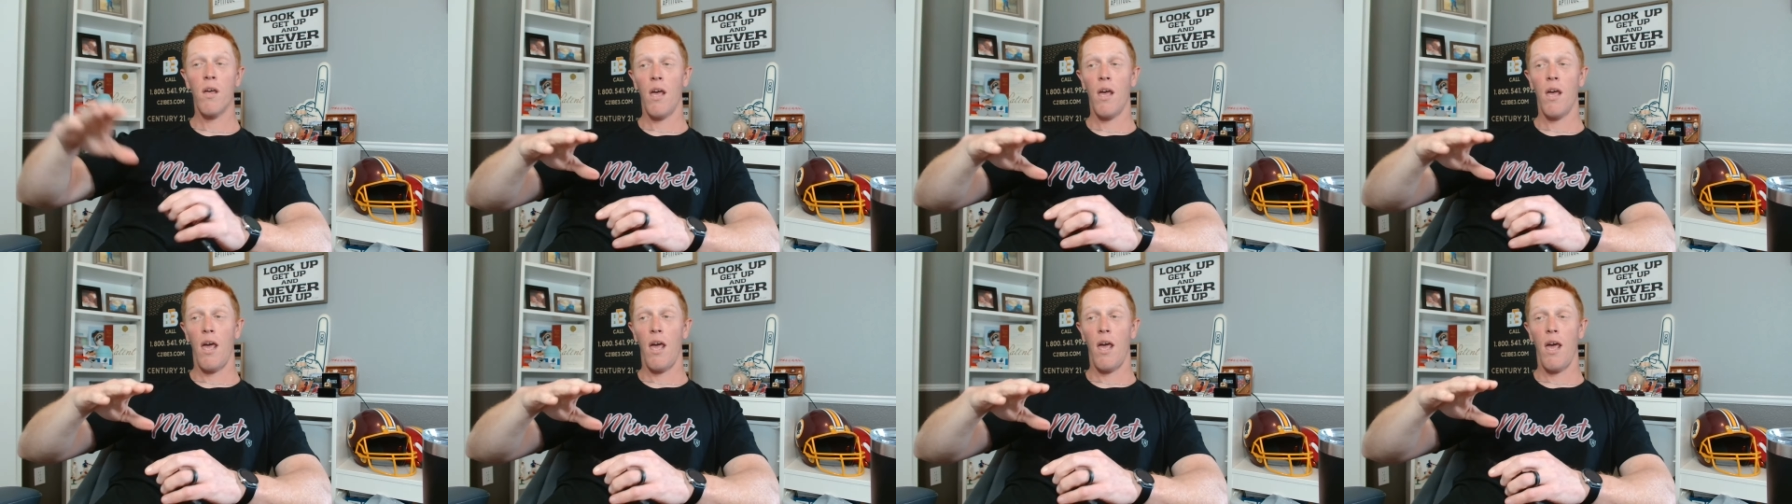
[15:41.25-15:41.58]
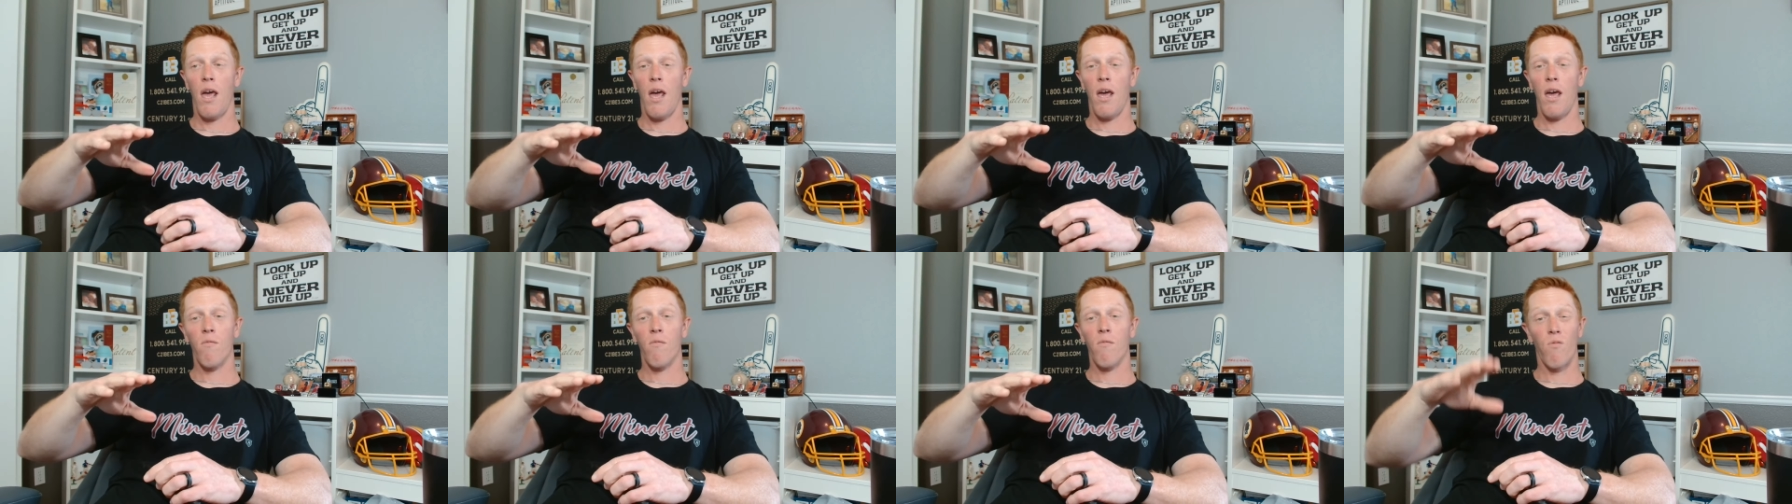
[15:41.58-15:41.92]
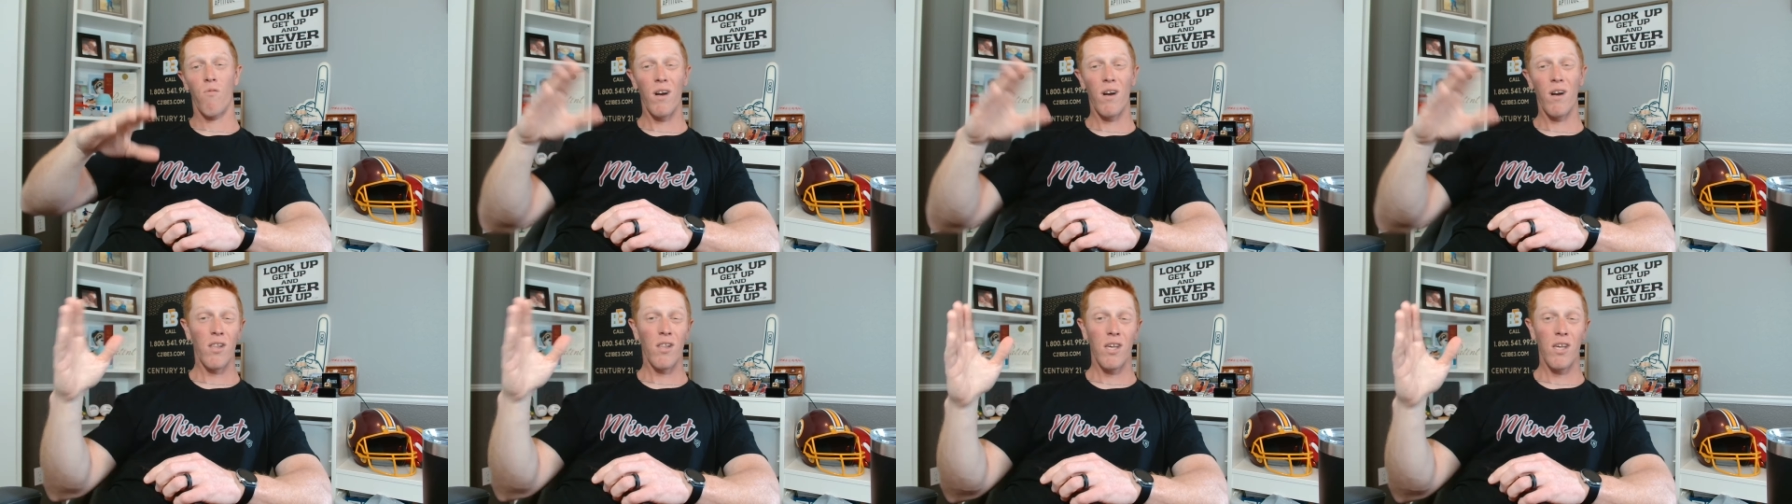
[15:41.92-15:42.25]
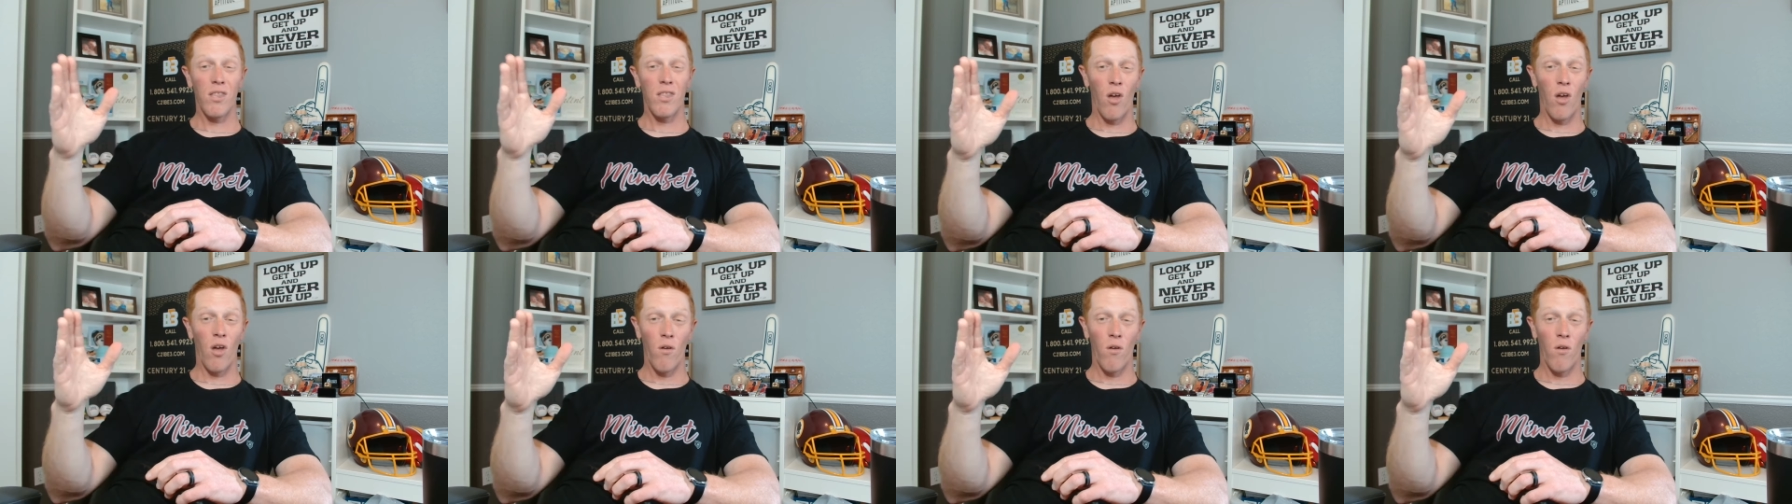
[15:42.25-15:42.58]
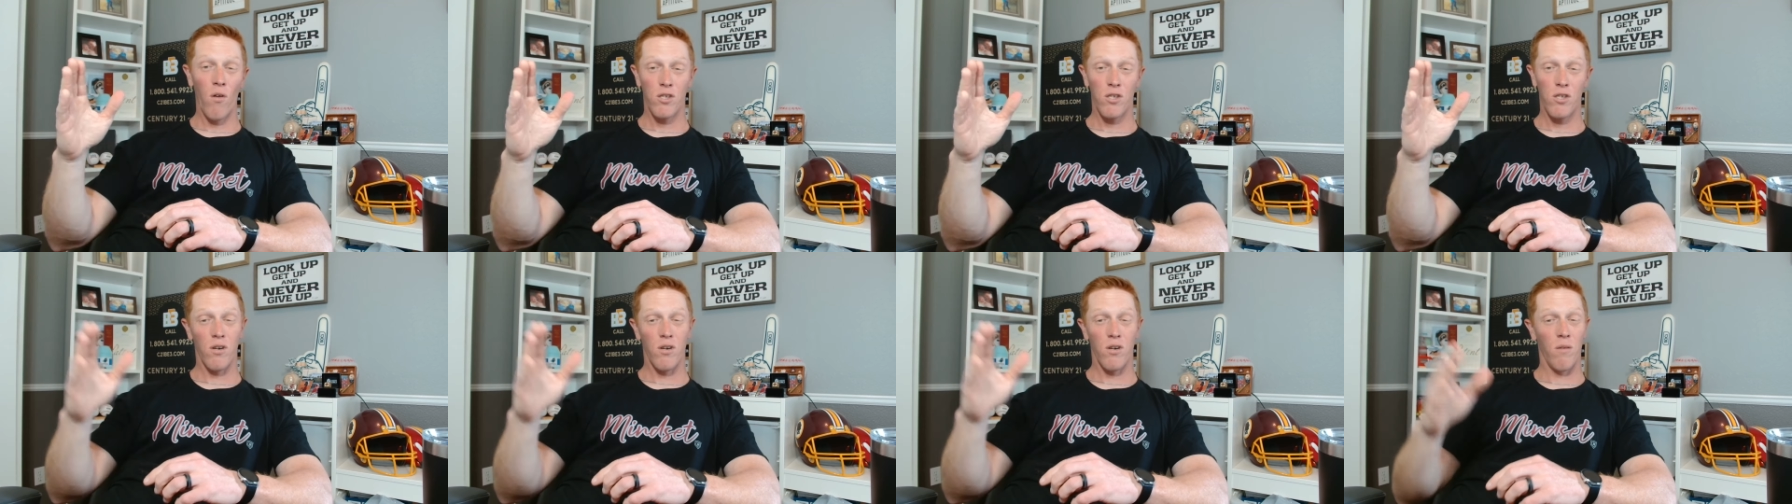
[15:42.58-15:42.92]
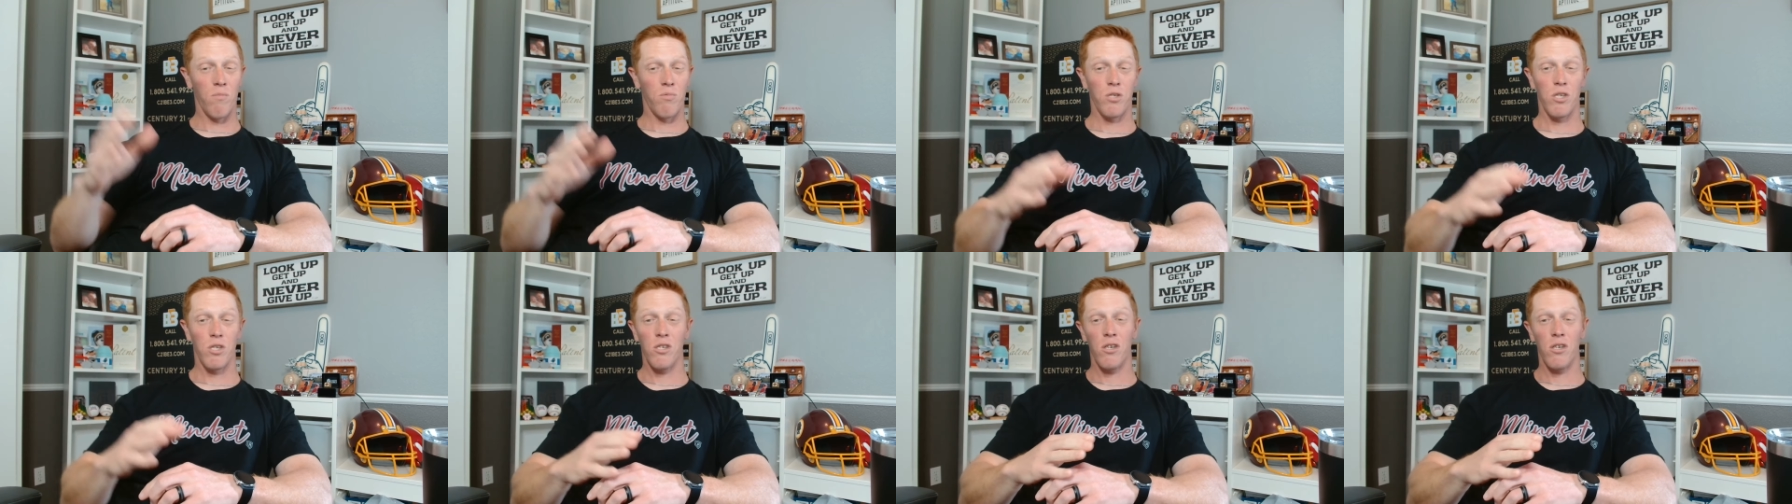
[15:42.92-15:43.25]
And really the only
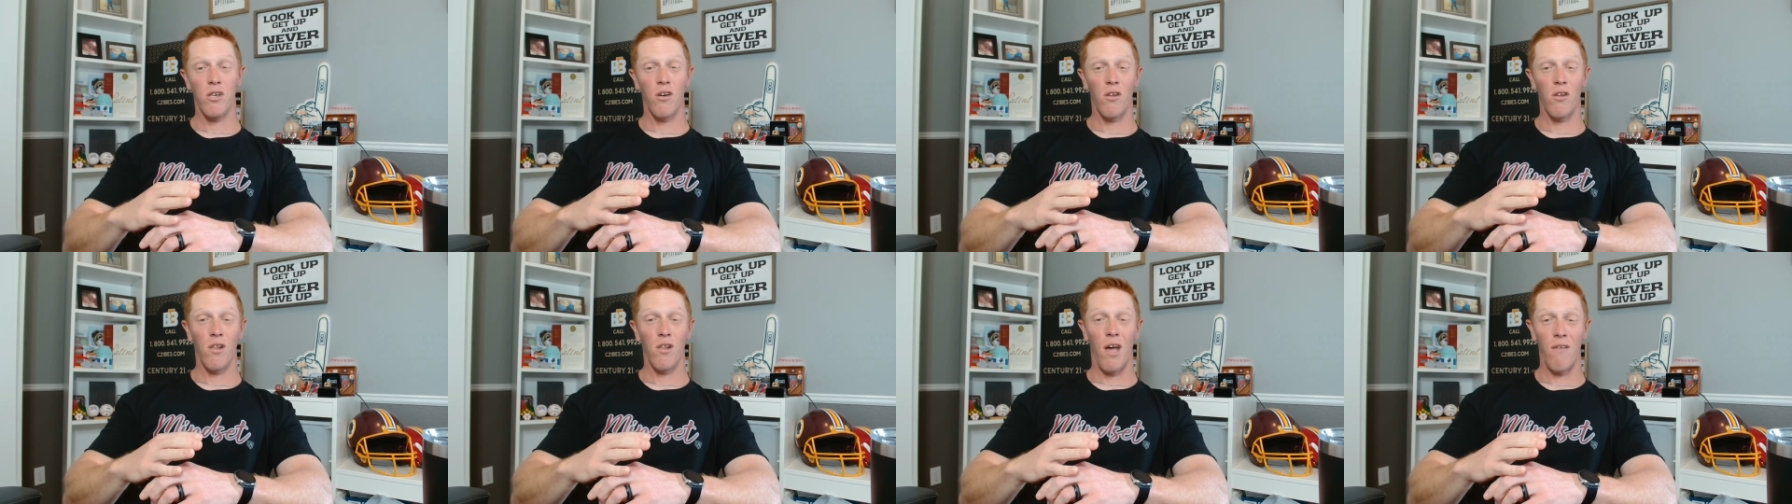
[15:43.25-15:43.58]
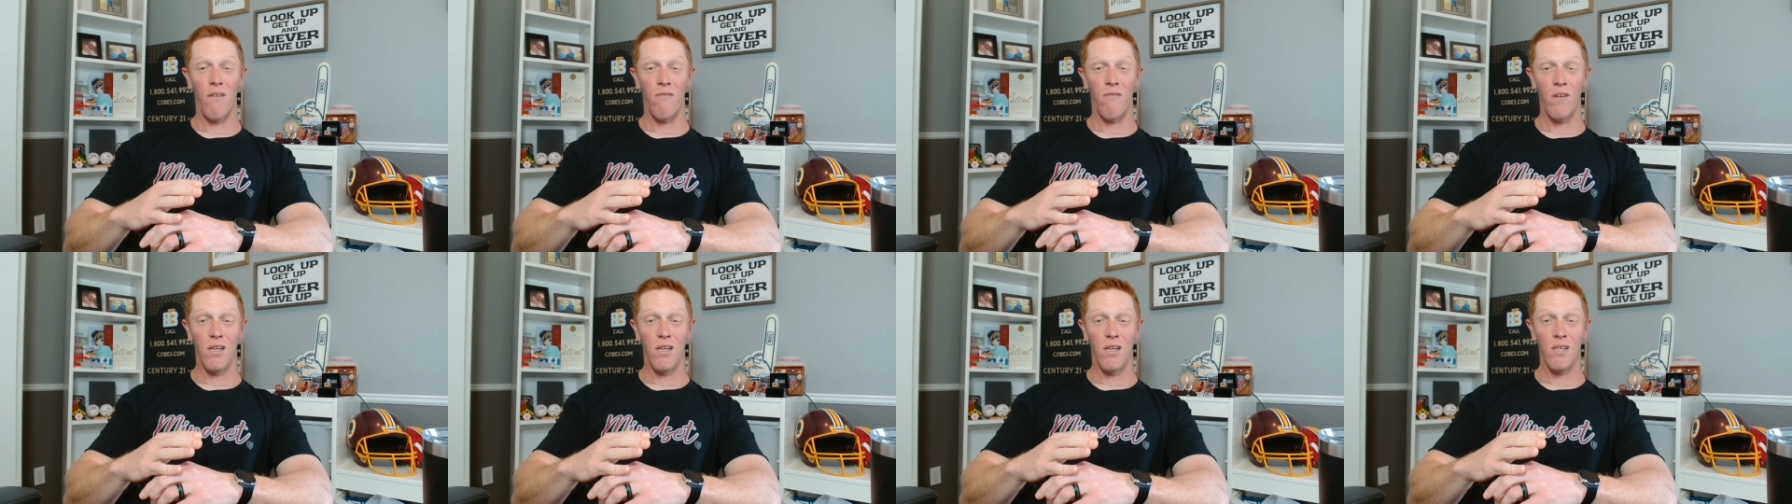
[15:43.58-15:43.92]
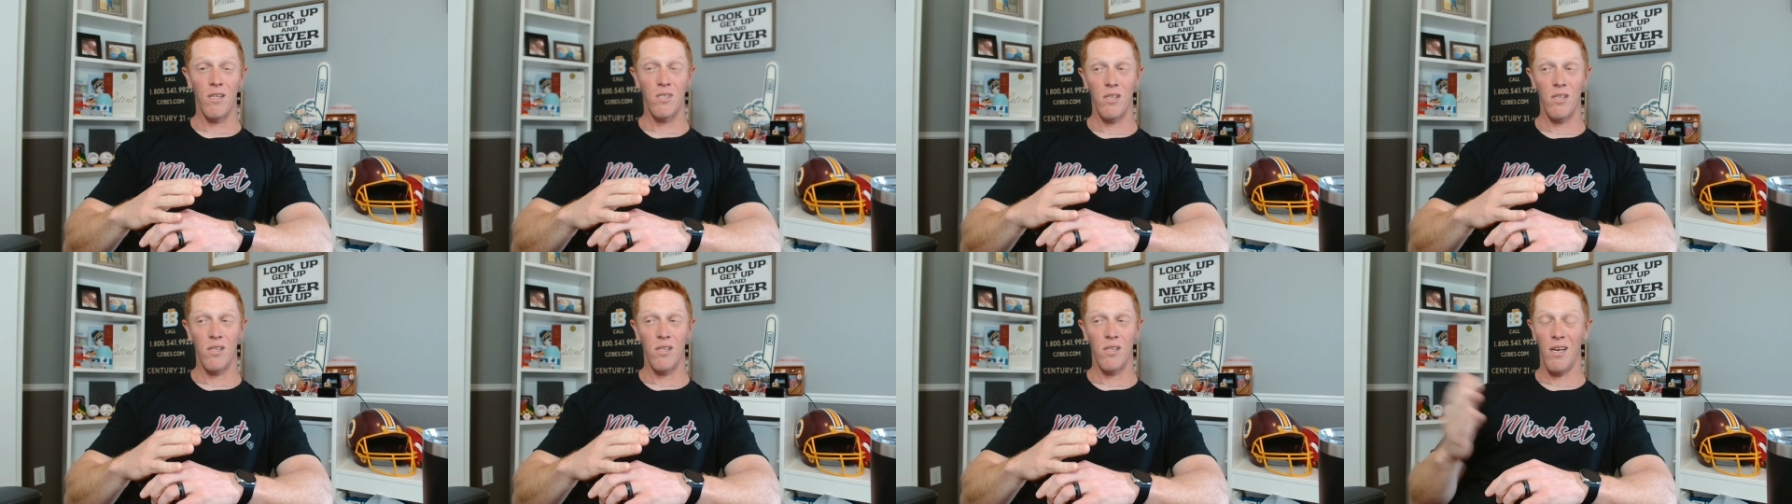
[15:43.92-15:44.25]
disruption to your life is